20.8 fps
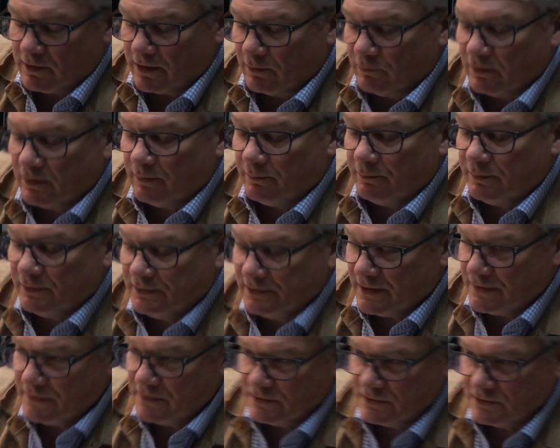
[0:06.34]
All right, well,
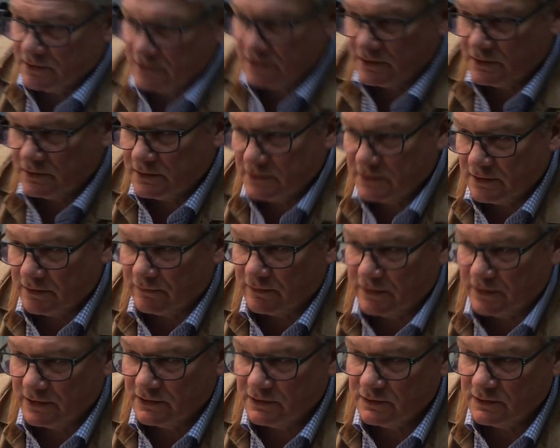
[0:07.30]
pretend this is in silver.
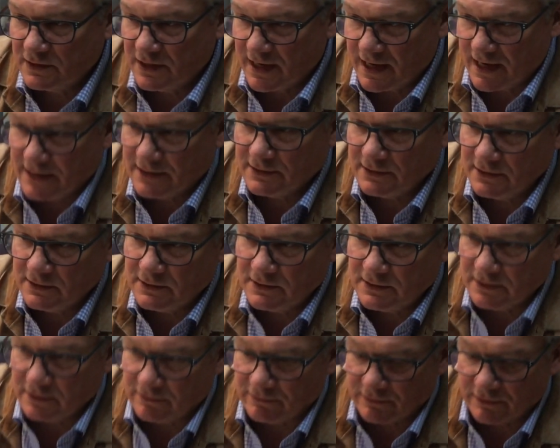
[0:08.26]
This is cast in
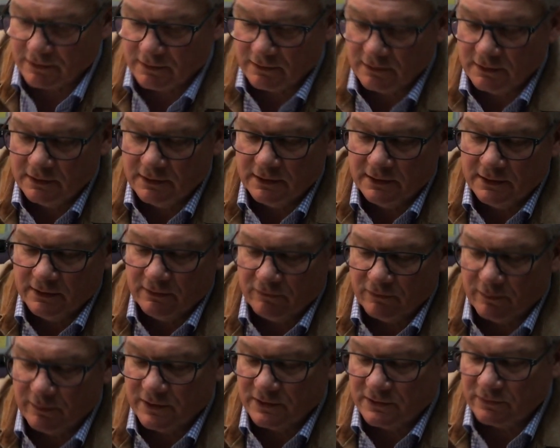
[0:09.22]
silver
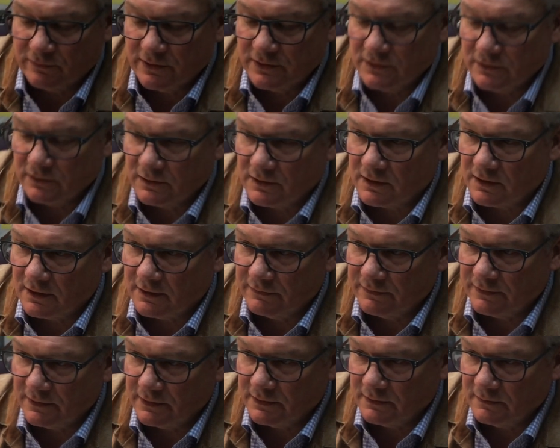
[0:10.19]
from his original
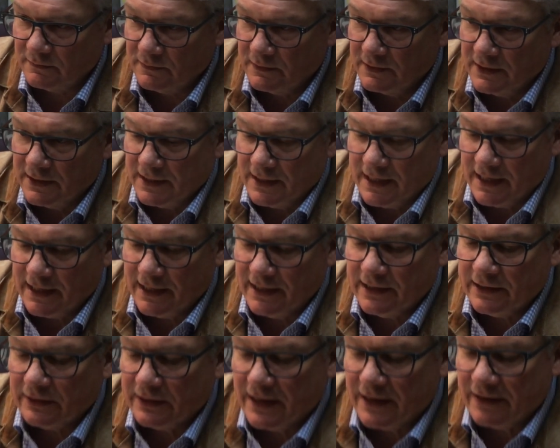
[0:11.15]
carving, and
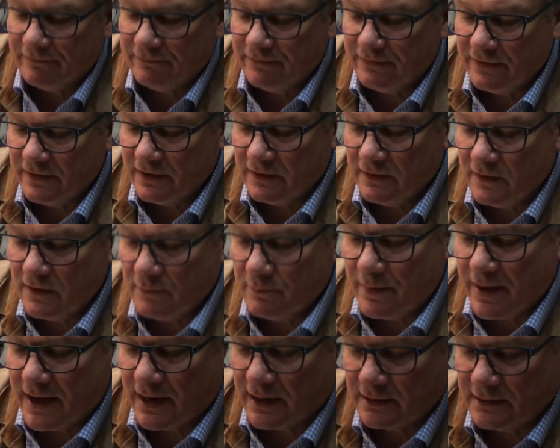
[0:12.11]
he'll have thinned the
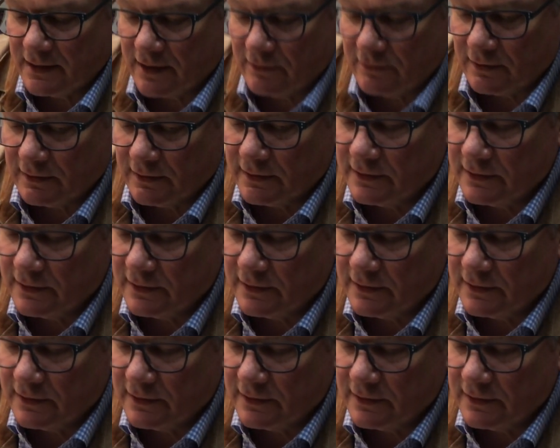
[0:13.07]
back down a